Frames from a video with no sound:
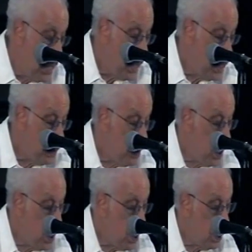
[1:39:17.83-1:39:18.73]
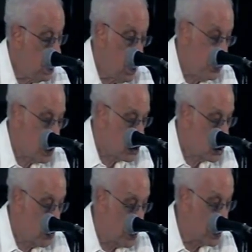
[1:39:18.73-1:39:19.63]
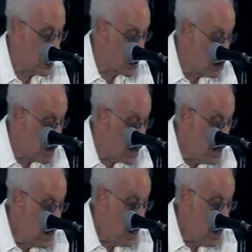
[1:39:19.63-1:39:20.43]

in the, is there truth in the rumor